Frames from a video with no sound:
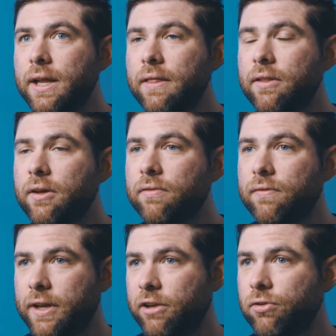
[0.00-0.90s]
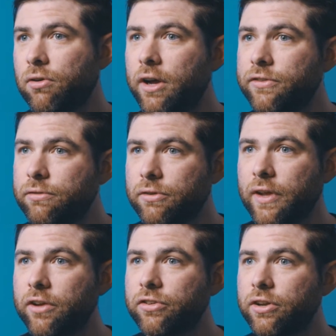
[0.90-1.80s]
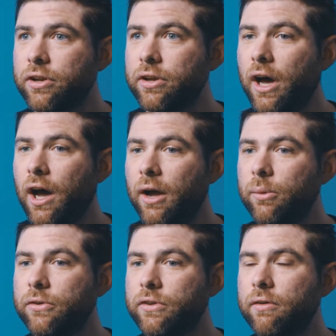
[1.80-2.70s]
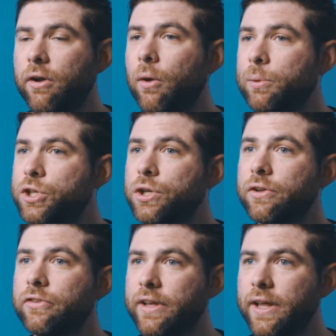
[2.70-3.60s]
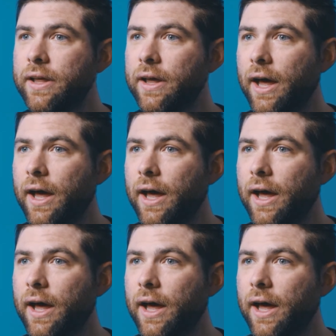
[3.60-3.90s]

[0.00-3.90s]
the financial crisis recession, I was given an opportunity